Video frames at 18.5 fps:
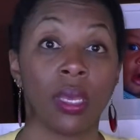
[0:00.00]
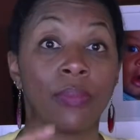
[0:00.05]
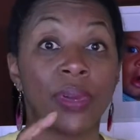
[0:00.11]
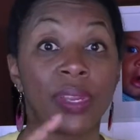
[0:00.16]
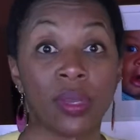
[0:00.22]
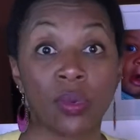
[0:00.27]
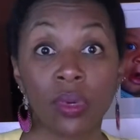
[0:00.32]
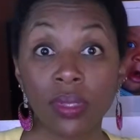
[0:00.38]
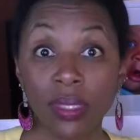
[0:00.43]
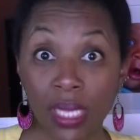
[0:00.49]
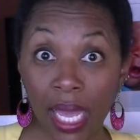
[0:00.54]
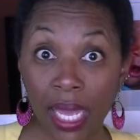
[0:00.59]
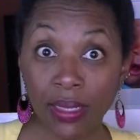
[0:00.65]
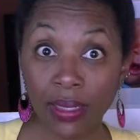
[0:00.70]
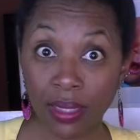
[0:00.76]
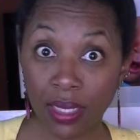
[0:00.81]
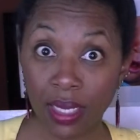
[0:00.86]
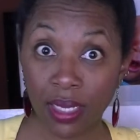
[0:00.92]
but he will
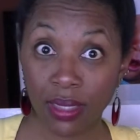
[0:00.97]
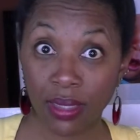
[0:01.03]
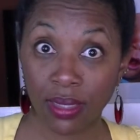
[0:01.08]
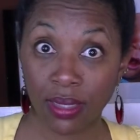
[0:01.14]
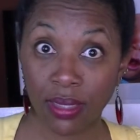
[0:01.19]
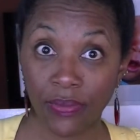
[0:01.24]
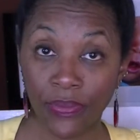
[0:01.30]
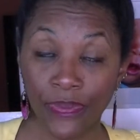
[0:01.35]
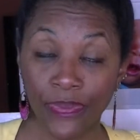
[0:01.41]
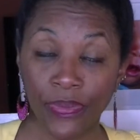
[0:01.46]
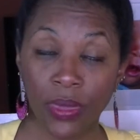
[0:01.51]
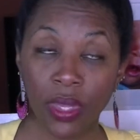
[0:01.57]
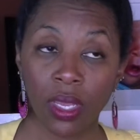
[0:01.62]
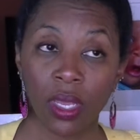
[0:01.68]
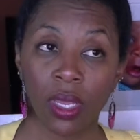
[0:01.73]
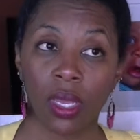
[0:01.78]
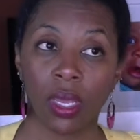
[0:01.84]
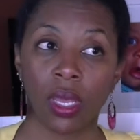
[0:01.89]
test us.
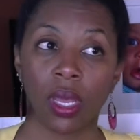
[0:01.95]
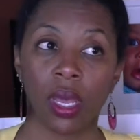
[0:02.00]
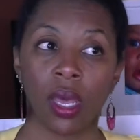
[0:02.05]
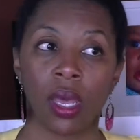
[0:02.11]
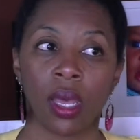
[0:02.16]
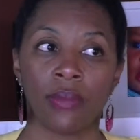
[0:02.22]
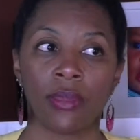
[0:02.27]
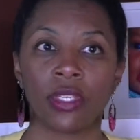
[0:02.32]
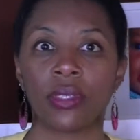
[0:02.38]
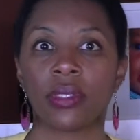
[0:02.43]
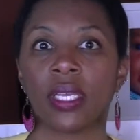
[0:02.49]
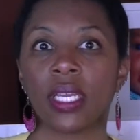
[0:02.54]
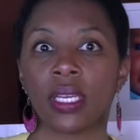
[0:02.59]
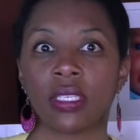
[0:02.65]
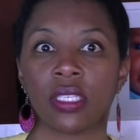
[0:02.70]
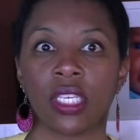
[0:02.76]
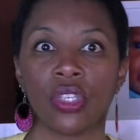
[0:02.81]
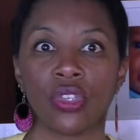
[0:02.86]
It's just
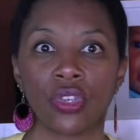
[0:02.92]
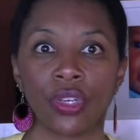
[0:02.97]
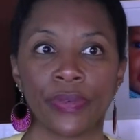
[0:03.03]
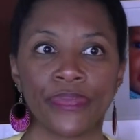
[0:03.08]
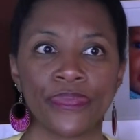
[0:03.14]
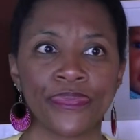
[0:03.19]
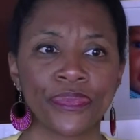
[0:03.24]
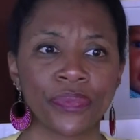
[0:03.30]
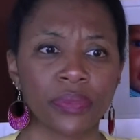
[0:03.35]
like a teacher.